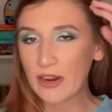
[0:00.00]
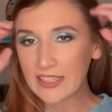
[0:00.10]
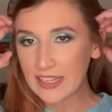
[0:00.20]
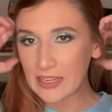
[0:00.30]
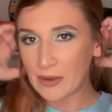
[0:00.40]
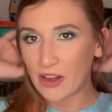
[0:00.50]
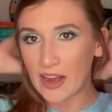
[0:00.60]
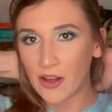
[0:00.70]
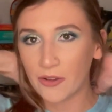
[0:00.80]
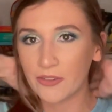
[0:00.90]
ranting about
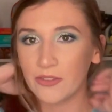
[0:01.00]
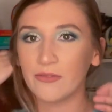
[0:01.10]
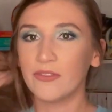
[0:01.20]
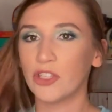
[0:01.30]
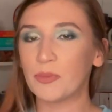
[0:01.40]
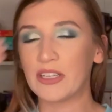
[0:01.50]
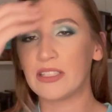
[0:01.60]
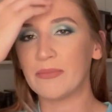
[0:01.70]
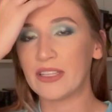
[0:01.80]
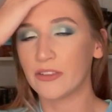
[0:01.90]
how just because
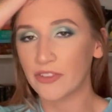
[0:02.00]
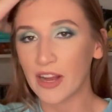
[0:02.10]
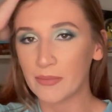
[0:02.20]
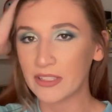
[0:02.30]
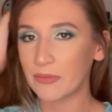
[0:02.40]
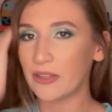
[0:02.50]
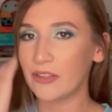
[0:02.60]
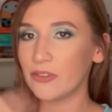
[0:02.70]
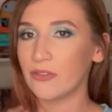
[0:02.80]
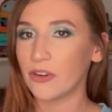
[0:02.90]
something's overhyped doesn't mean
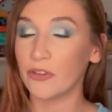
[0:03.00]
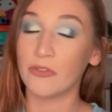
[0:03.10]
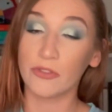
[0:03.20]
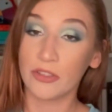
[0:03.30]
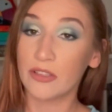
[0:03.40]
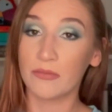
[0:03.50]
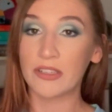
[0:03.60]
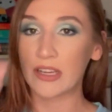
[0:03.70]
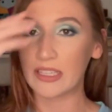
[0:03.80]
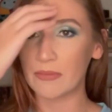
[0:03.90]
you, or
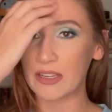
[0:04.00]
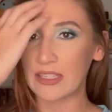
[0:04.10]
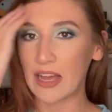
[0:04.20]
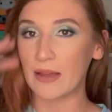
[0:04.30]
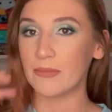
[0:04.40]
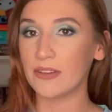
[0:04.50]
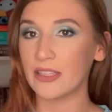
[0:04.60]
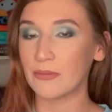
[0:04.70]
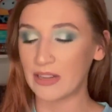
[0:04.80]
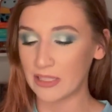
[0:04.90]
because something's hyped
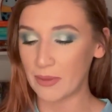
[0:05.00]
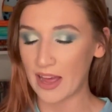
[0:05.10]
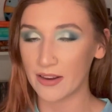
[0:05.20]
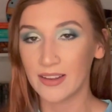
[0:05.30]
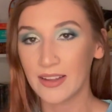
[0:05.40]
doesn't mean it's bad.